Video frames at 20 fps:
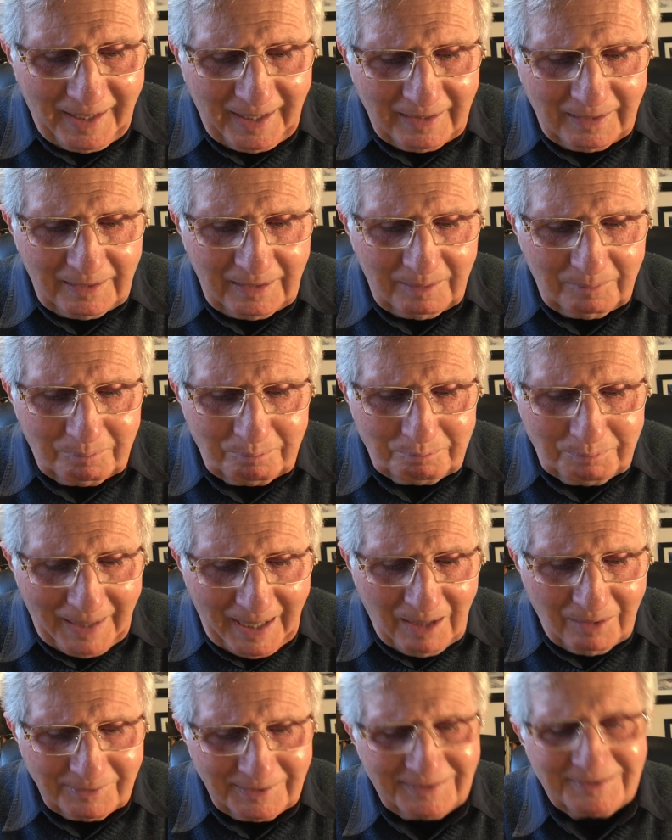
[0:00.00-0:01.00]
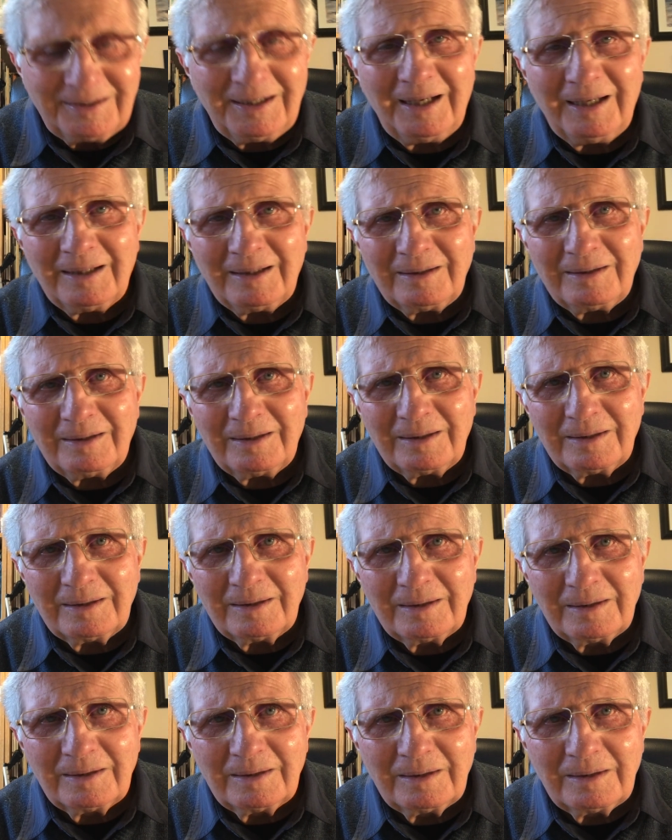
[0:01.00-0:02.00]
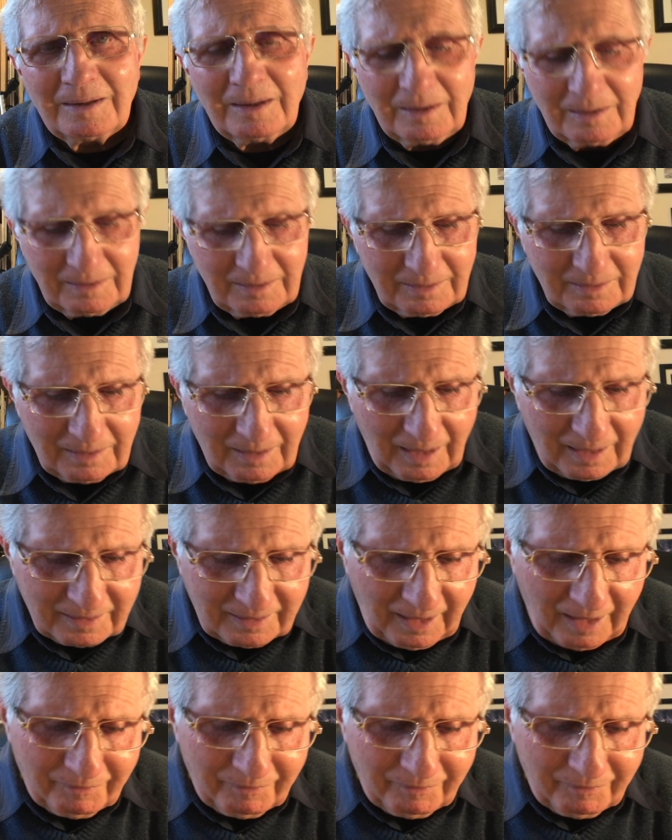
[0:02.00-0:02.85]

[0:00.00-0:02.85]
that, he bowed his head and